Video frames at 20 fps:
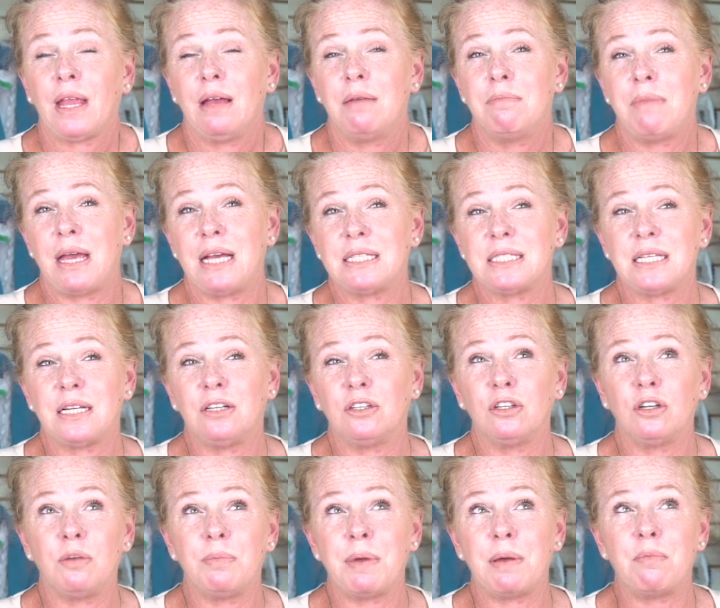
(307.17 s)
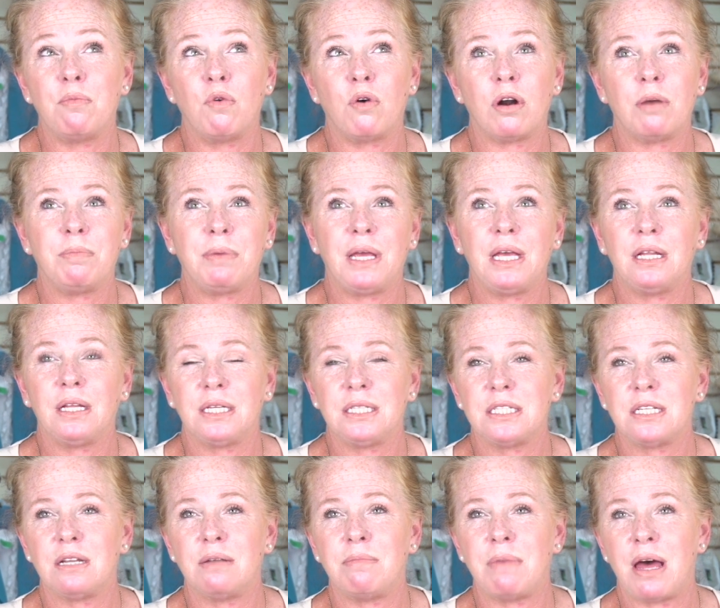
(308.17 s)
makes it a little bit more appealing
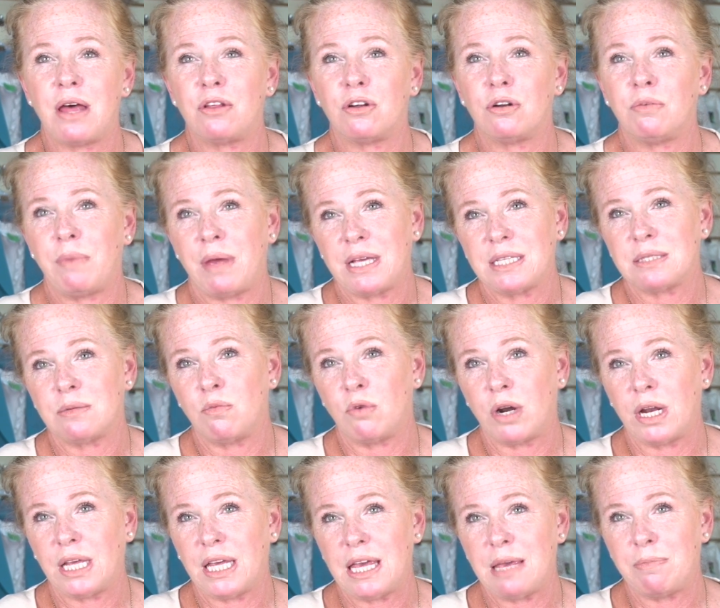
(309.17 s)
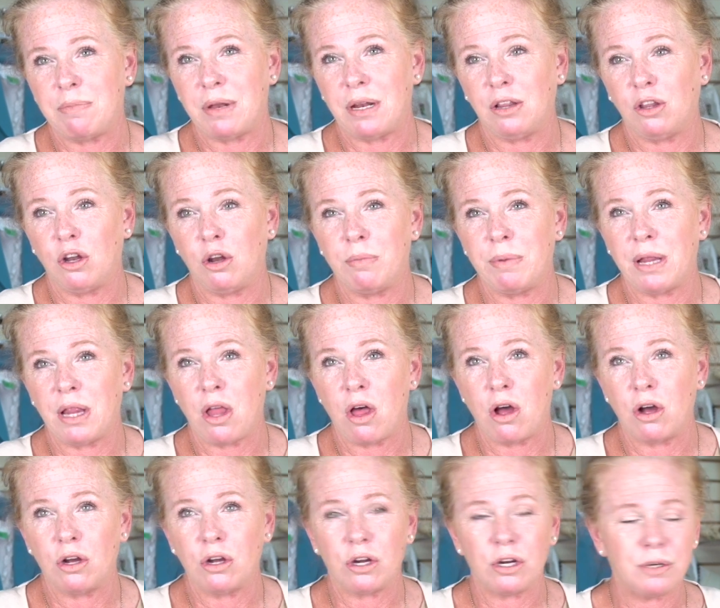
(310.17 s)
to the mother, makes them want to keep it a little bit
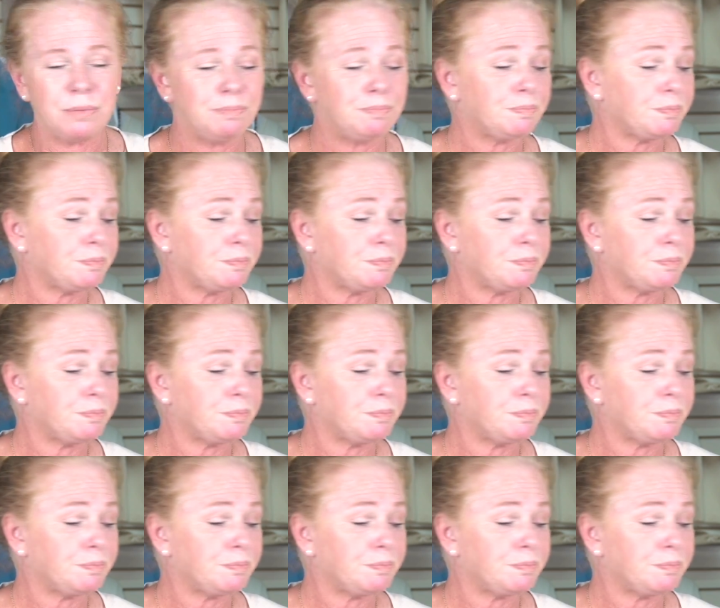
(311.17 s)
longer.